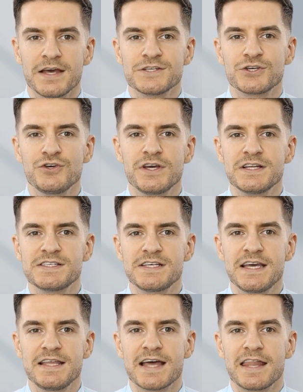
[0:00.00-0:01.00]
So you can
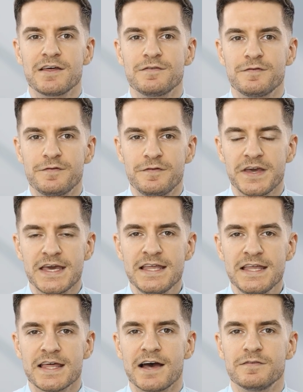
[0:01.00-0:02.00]
see that the
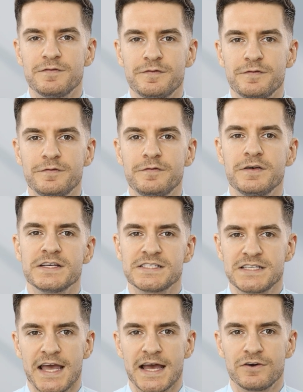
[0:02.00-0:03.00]
V, that V
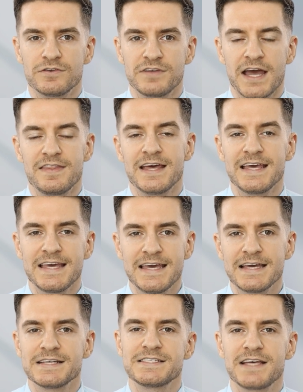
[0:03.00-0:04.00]
sound, and the
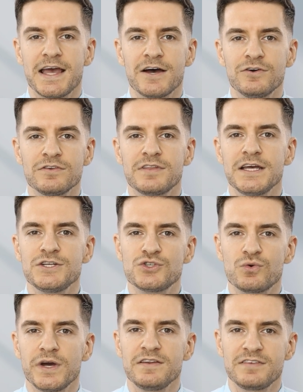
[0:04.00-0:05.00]
it sound, they
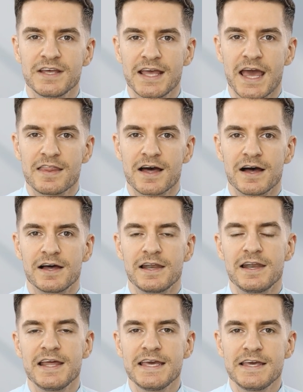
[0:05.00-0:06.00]
join together,
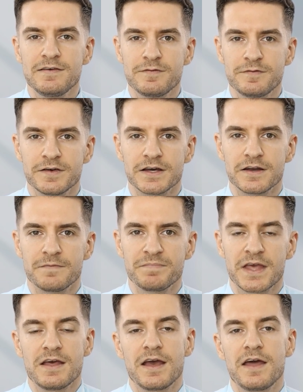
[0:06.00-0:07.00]
leave it.
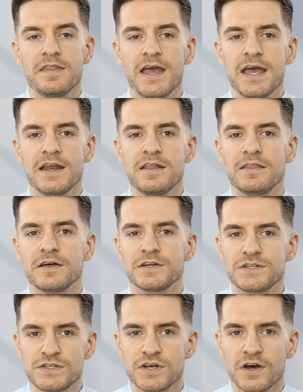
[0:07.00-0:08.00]
And then the
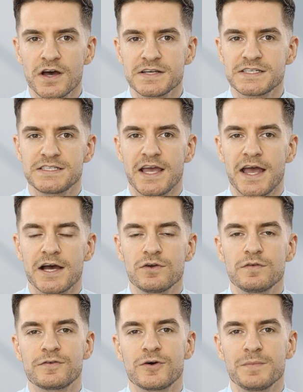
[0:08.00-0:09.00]
T
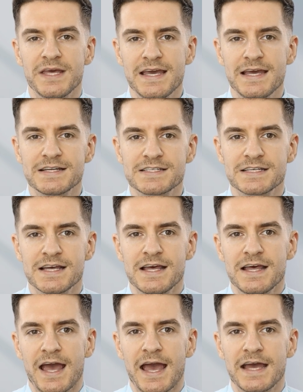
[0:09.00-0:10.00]
sound from it
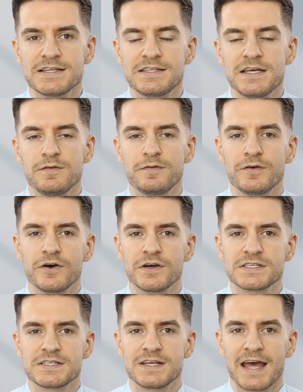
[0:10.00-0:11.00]
and the
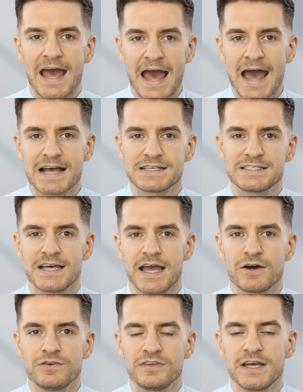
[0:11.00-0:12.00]
first at
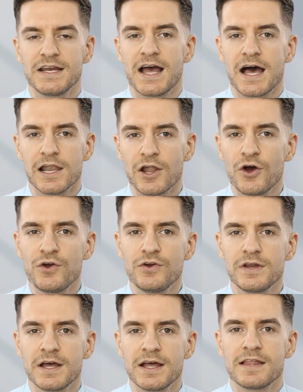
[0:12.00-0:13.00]
sound in
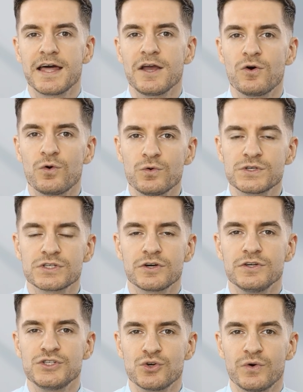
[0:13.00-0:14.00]
alone, they also
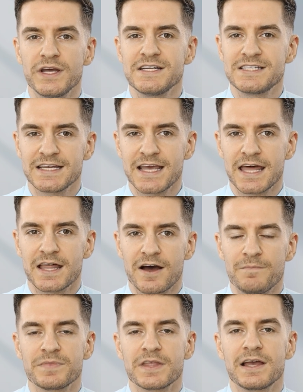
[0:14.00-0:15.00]
join together,
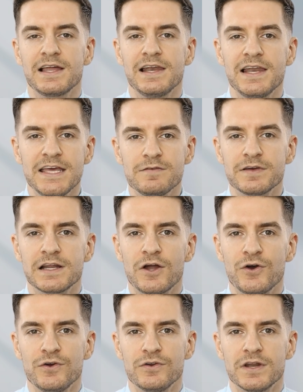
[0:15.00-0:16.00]
leave it
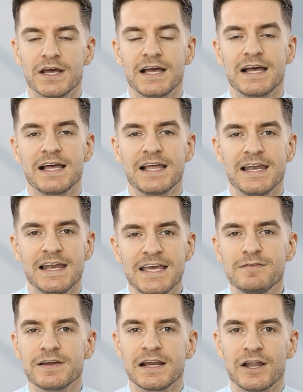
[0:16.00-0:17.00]
alone.
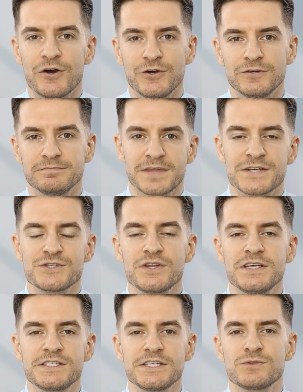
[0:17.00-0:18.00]
Leave it alone. So
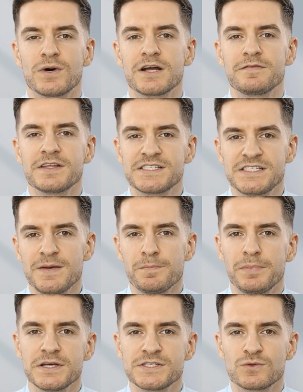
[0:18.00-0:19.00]
this is one of the
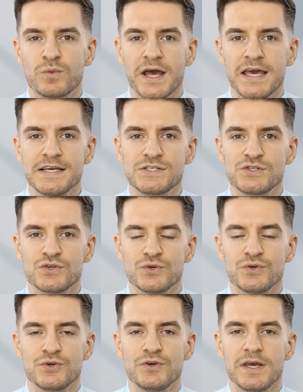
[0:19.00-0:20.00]
simplest ways
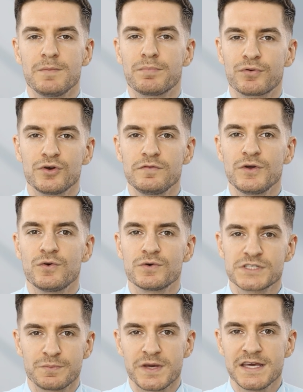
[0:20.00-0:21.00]
to improve your
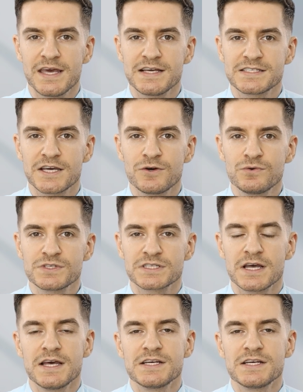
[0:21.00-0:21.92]
speaking skills.